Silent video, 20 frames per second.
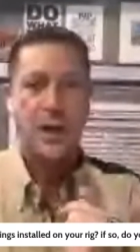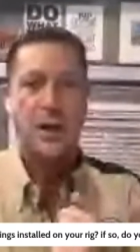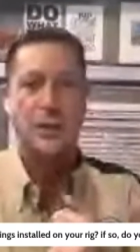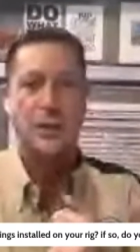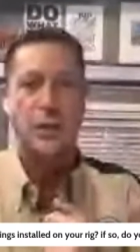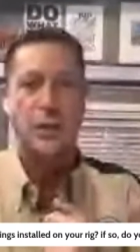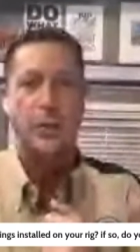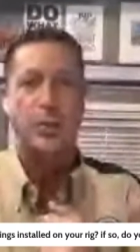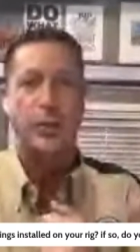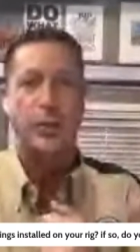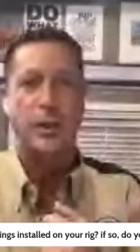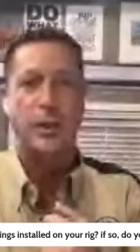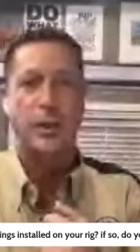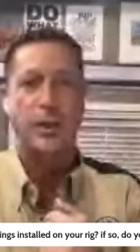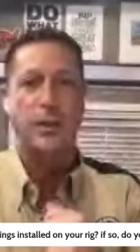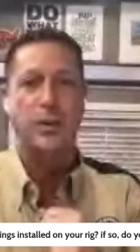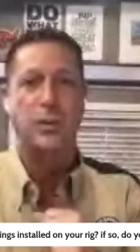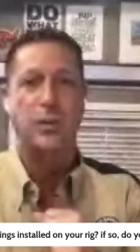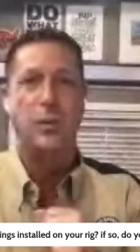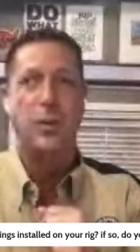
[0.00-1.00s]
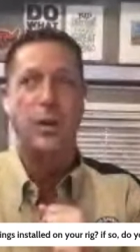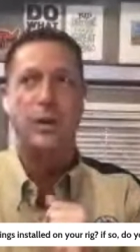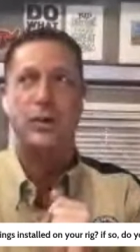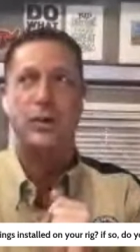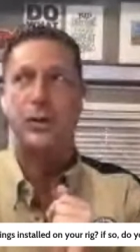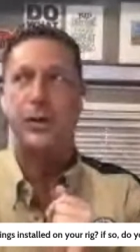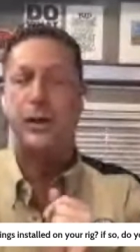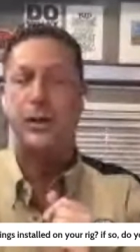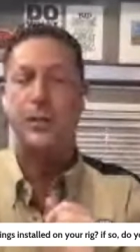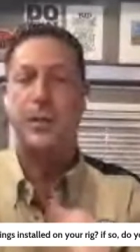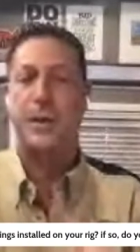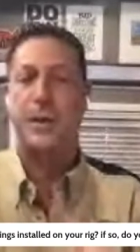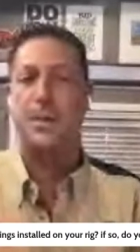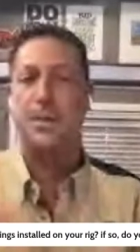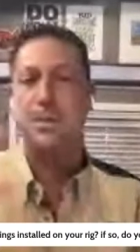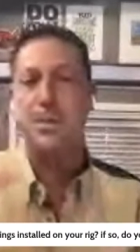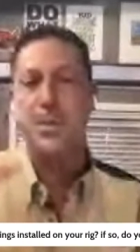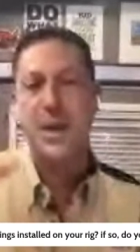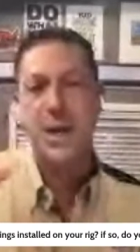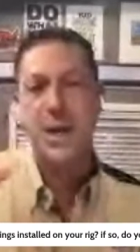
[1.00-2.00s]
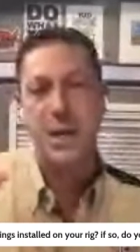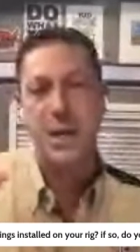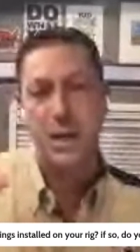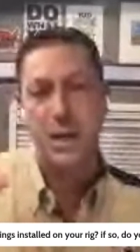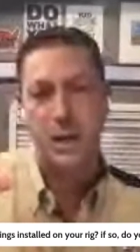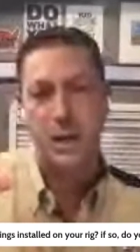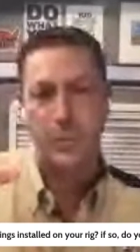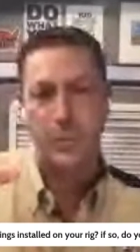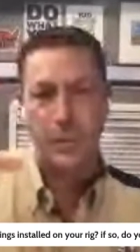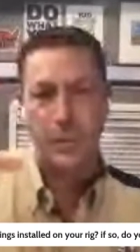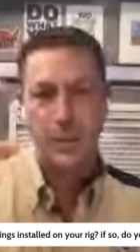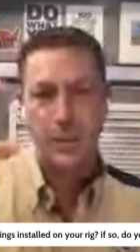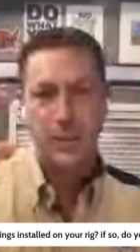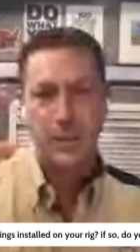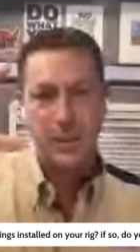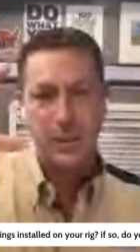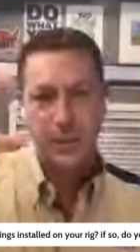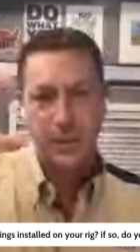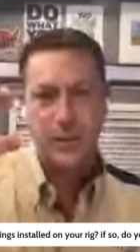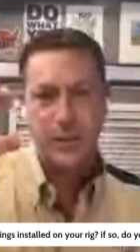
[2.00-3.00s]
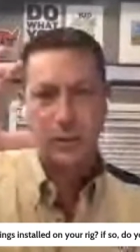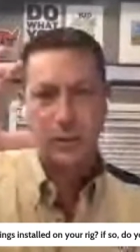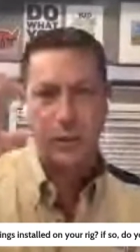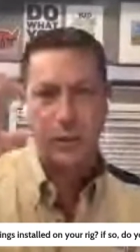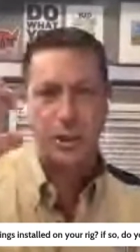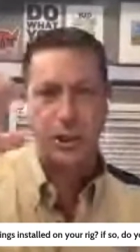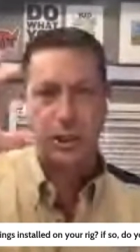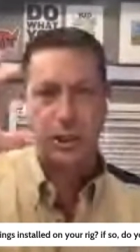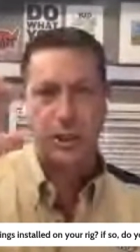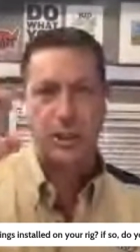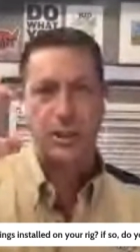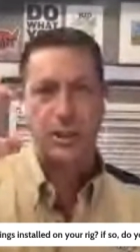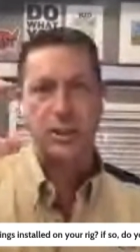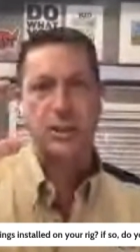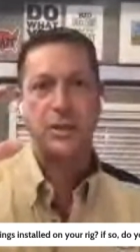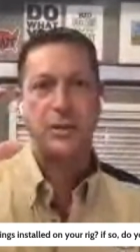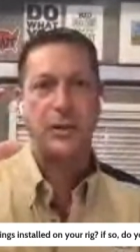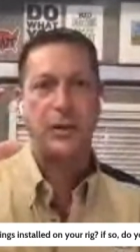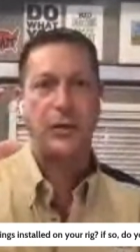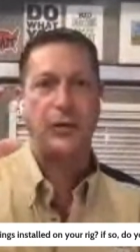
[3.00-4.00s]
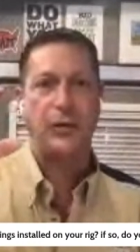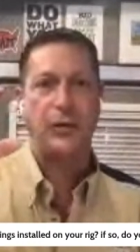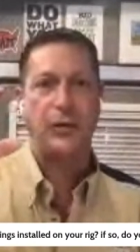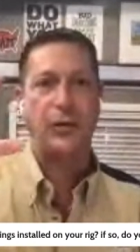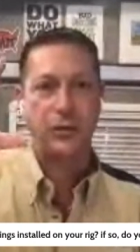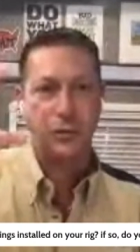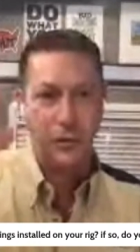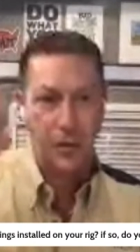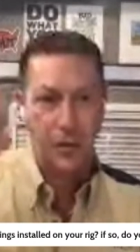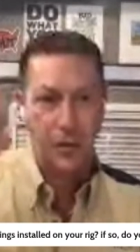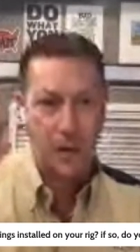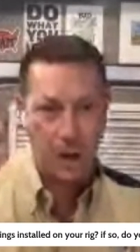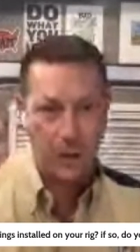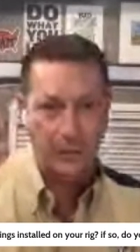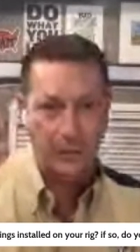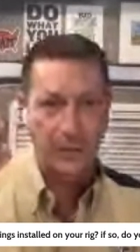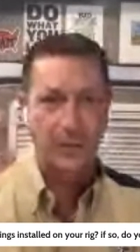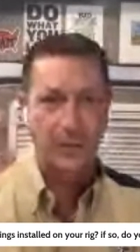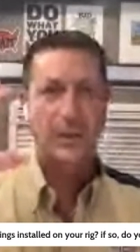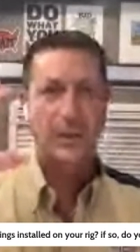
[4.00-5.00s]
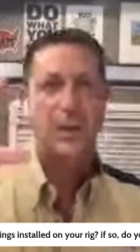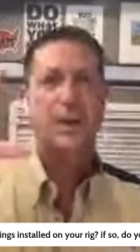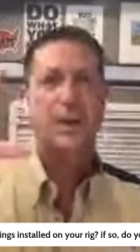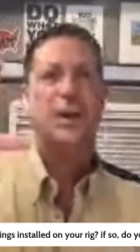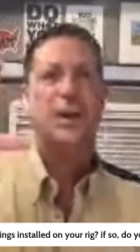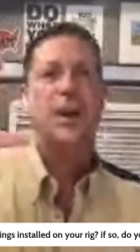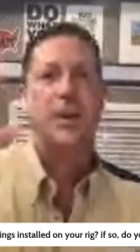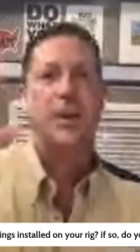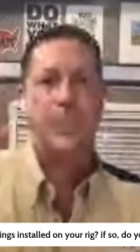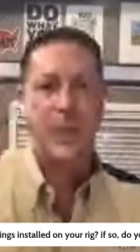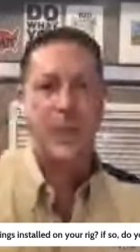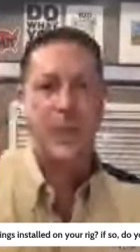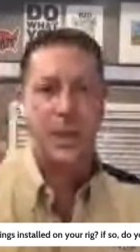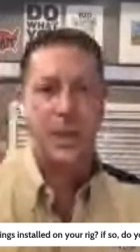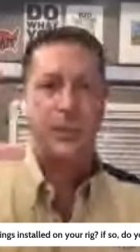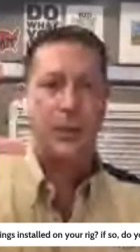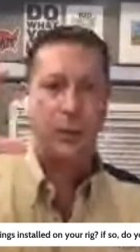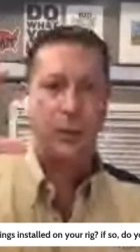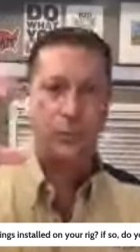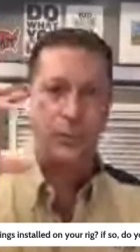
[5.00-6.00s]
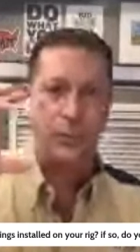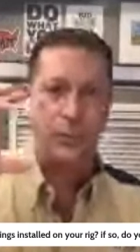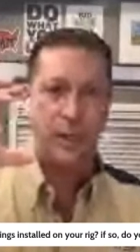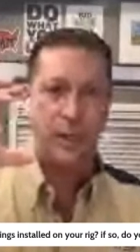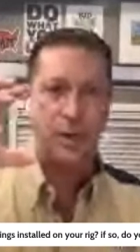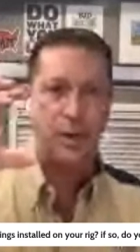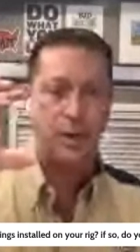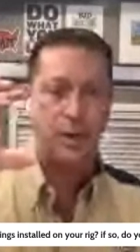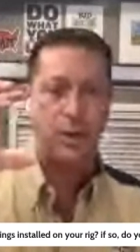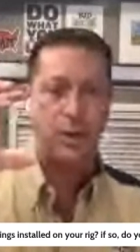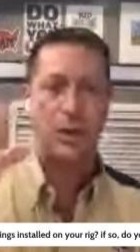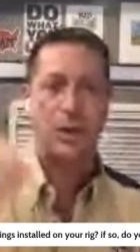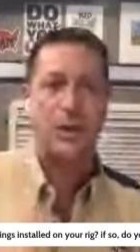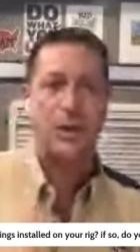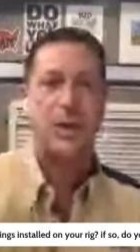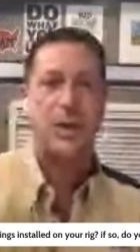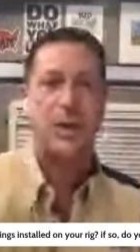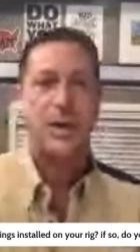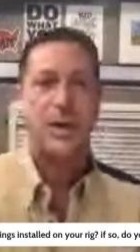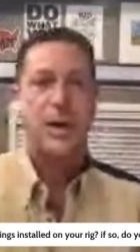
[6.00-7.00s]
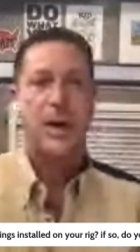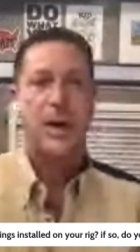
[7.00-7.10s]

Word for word: Uh, so I put on what turned out to be the medium squishiness. There's a soft, a medium, then a really hard.